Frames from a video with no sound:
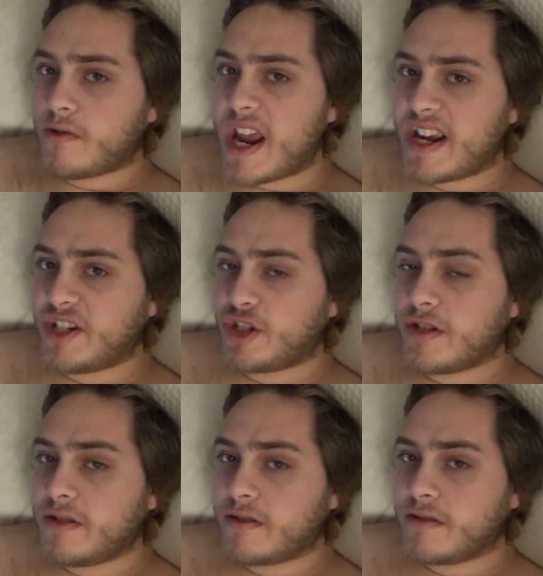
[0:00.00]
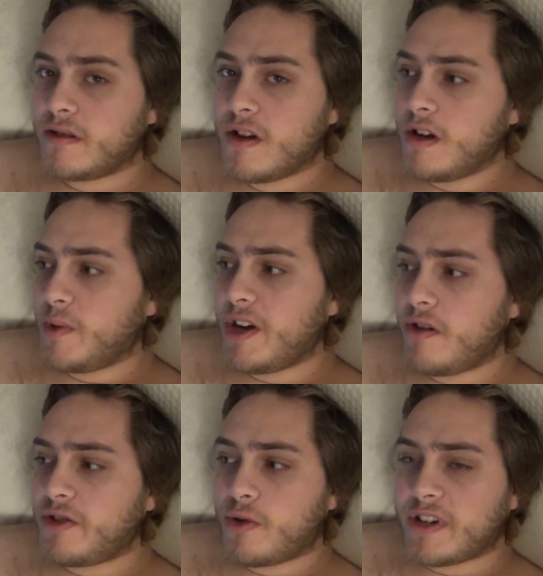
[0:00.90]
or Asian and we
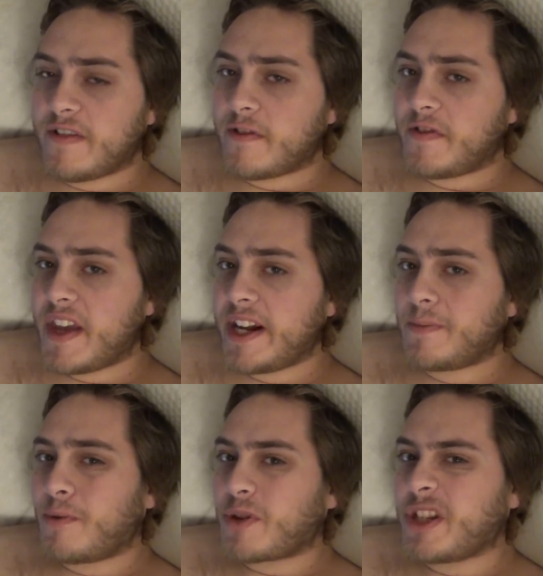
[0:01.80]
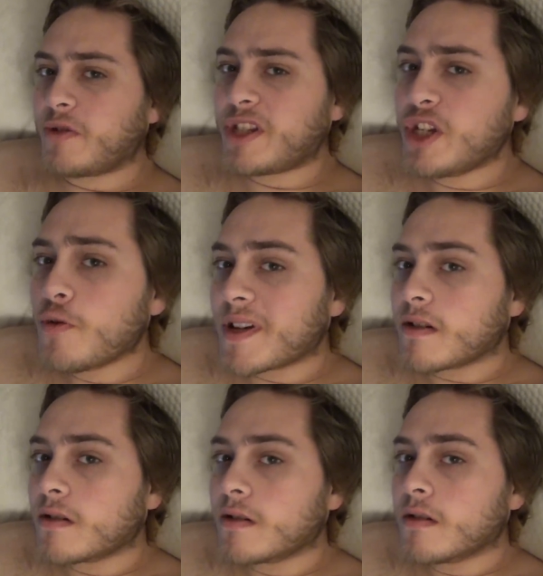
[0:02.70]
all do our different things, but we're still human.
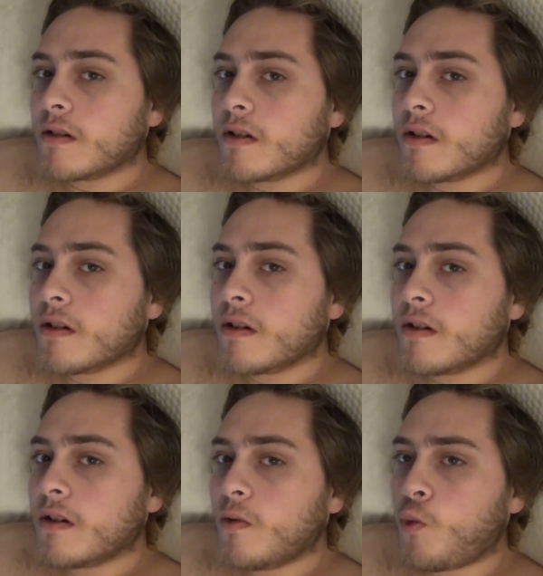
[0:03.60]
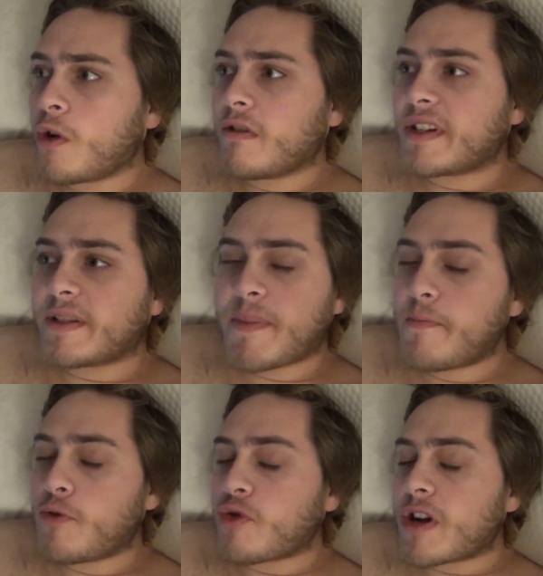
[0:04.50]
Where does
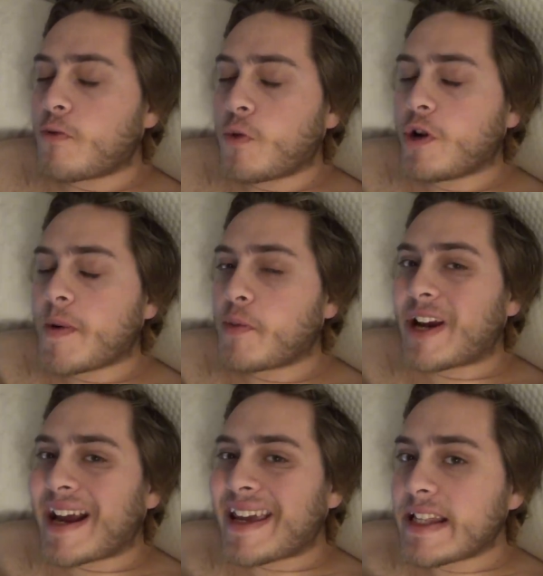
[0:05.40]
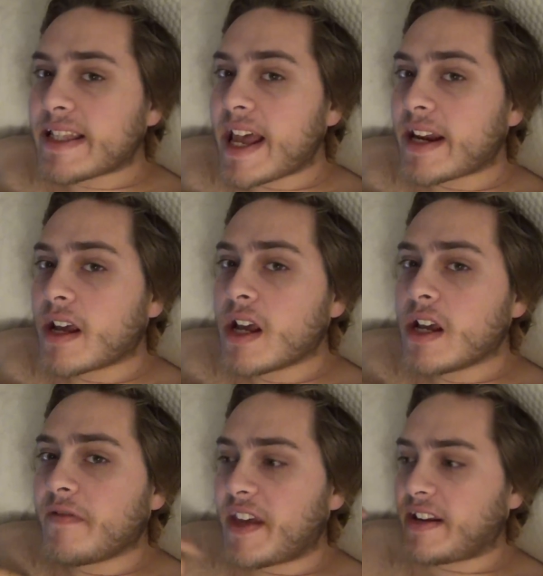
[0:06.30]
people where do people not get that
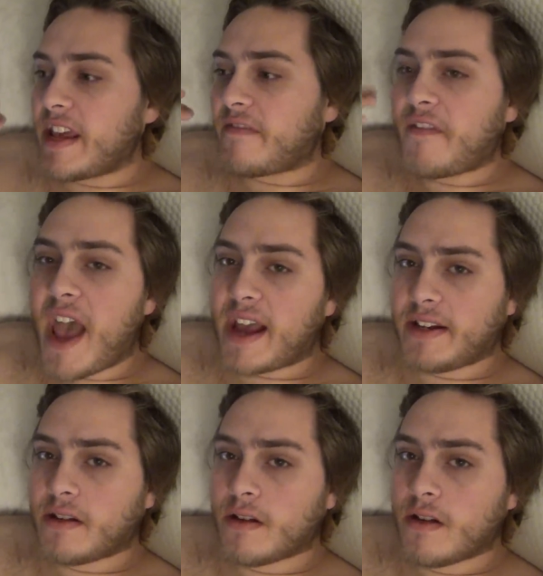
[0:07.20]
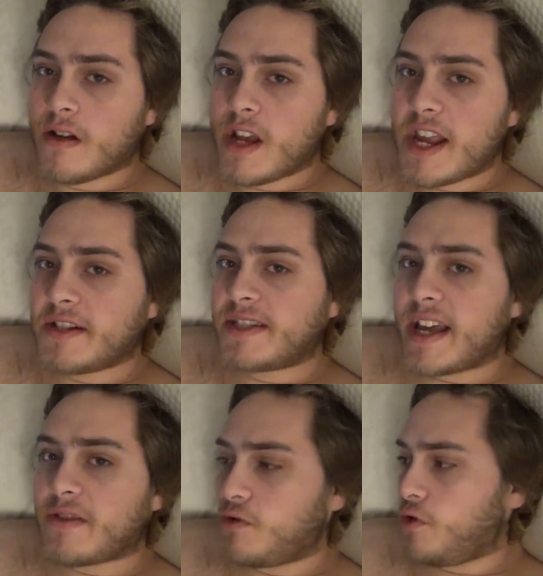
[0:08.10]
that, that fact? Is
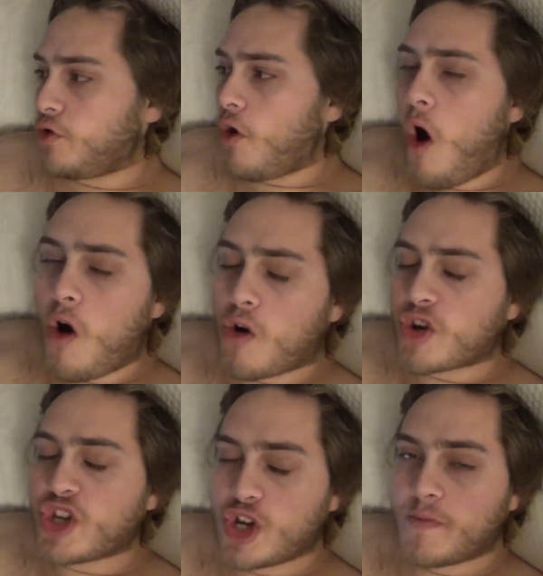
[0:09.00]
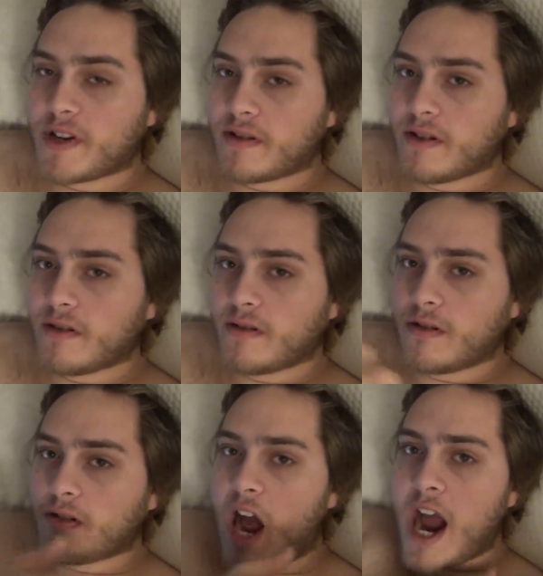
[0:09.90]
that they're all human.
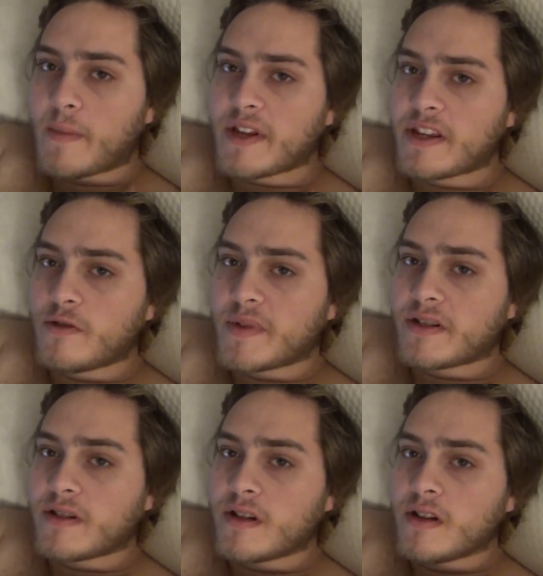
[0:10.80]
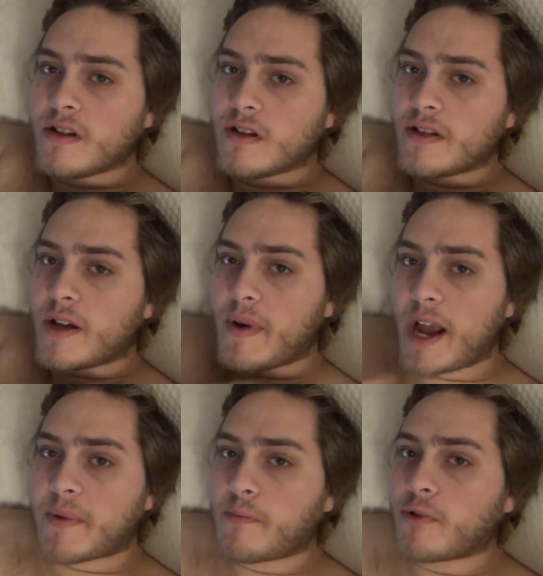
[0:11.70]
I'm a human, the
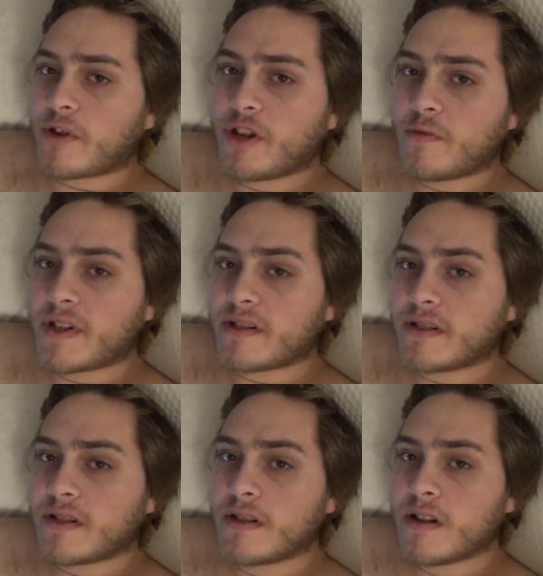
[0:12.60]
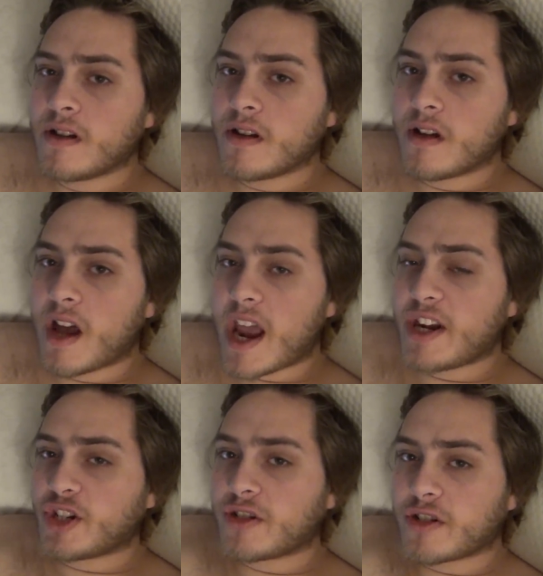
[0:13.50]
black people are humans,
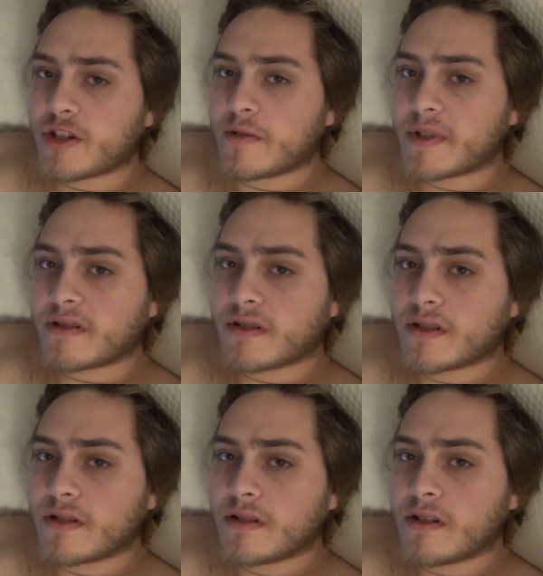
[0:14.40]
Asians are humans,